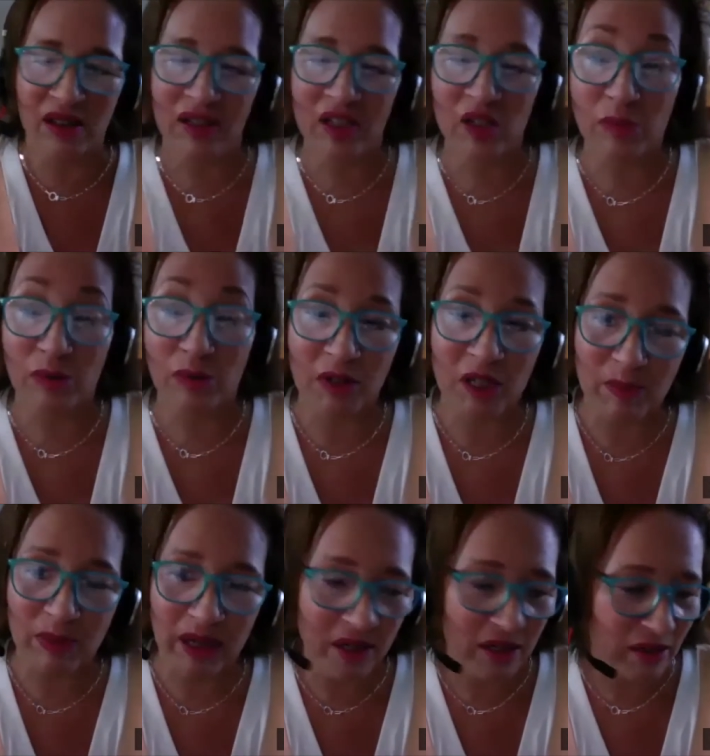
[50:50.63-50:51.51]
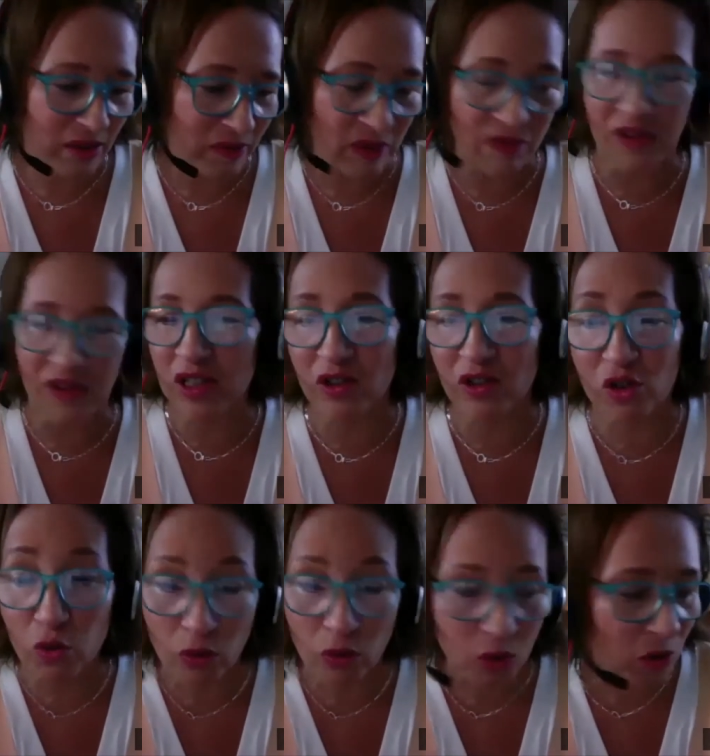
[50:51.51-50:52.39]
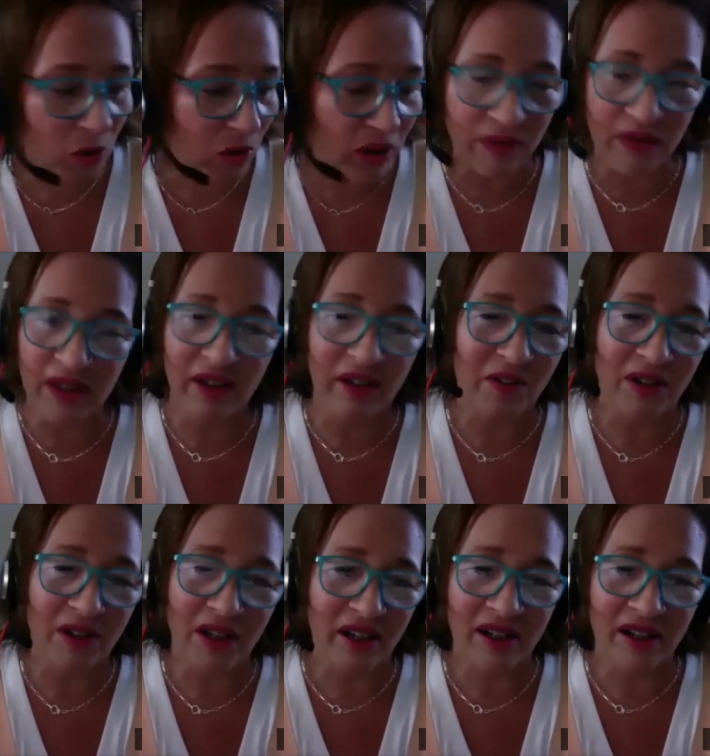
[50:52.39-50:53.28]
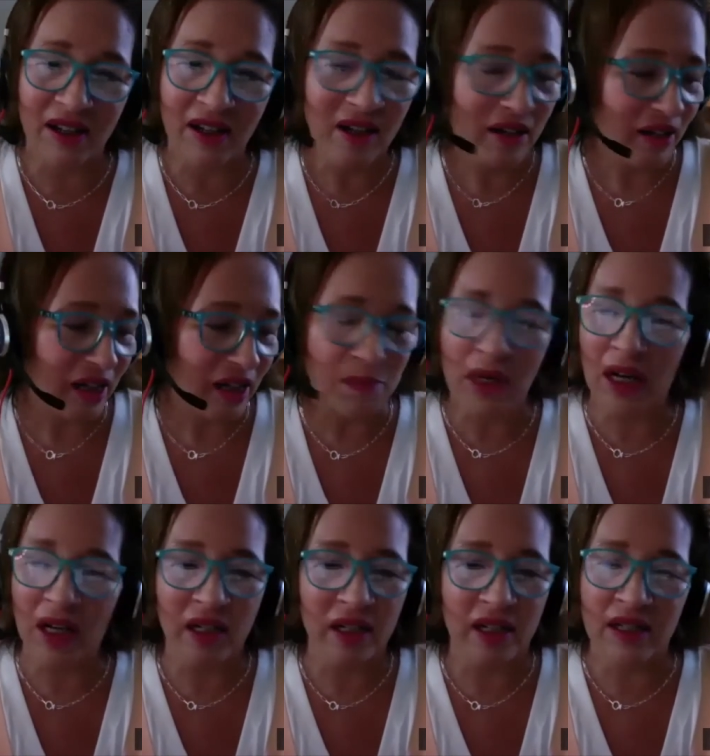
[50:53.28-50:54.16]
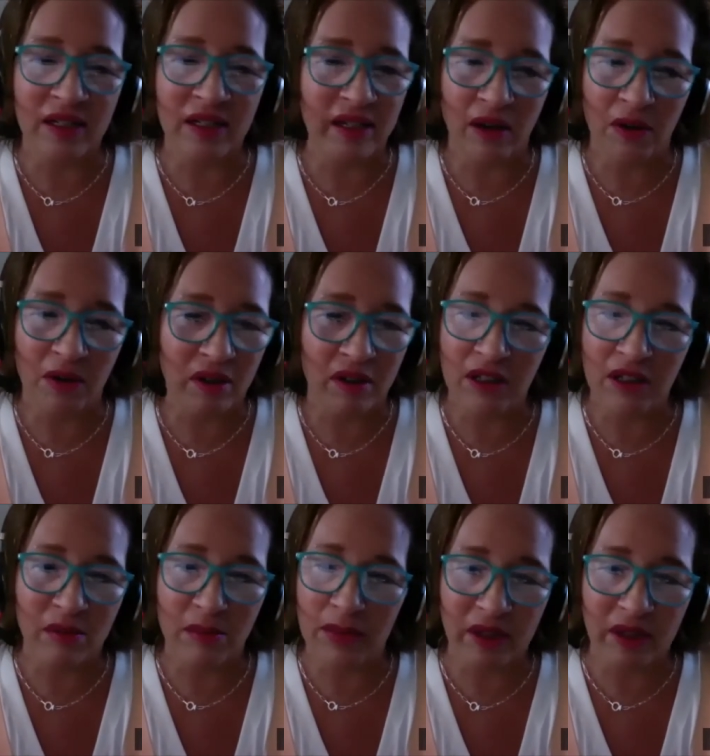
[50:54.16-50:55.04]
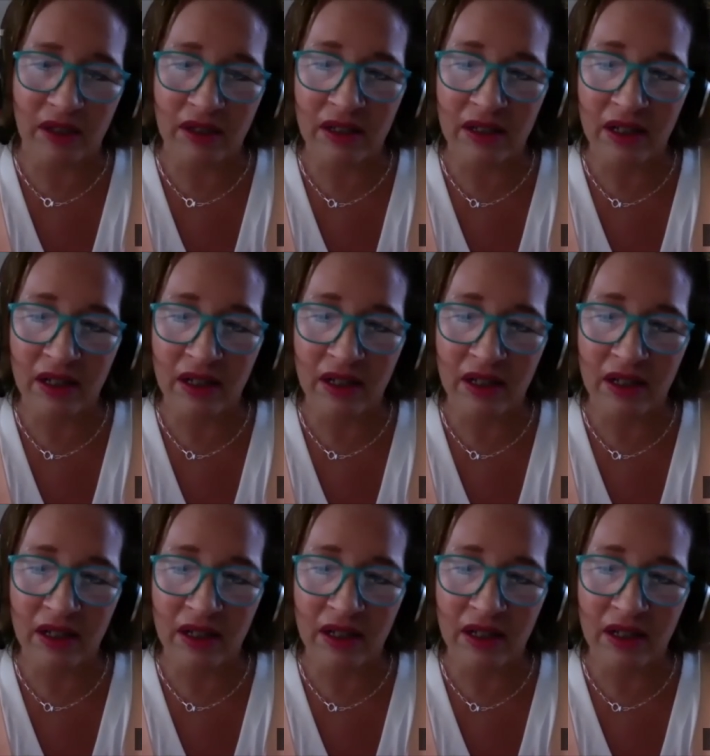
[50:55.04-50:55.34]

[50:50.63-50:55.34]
these perspectives if it's a troll on the internet i'm not going to get down into the mud